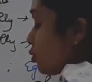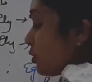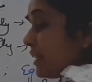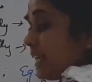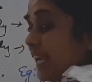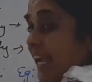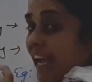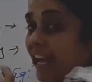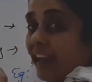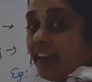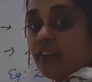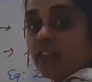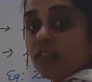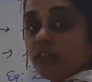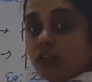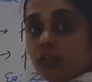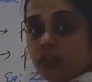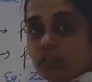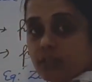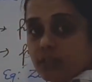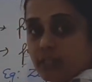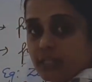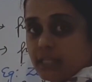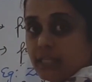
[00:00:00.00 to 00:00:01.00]
the
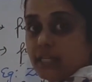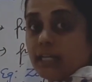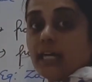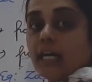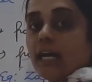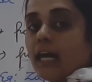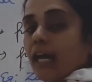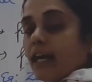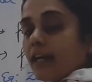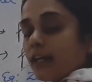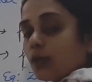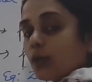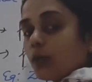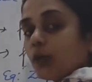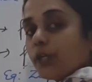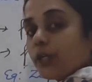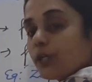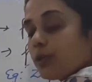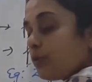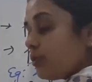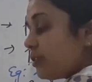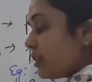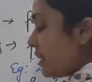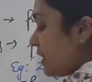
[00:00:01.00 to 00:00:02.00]
anthers are going
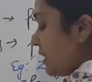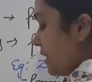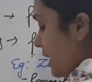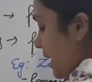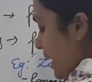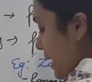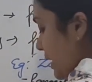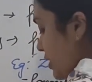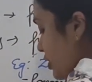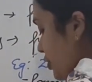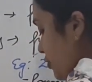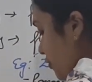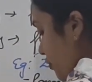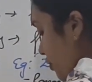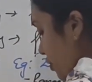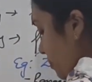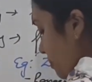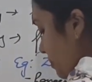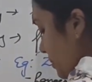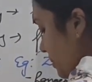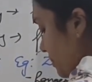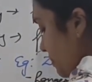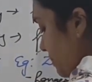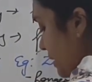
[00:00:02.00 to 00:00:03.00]
to detach
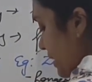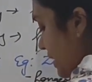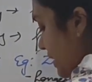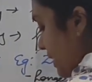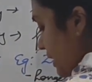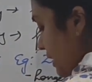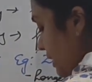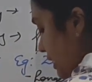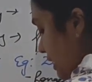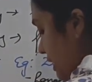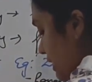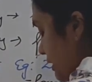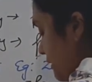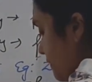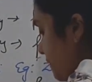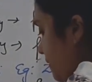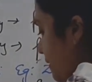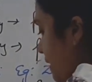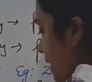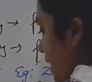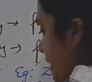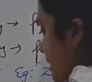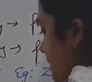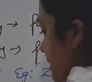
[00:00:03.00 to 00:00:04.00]
from the male
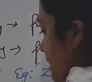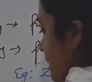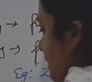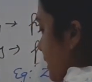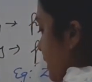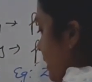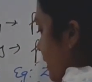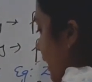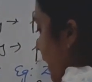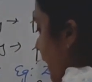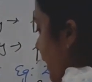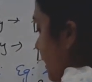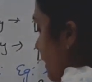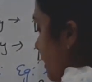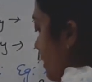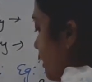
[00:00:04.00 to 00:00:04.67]
flowers, right?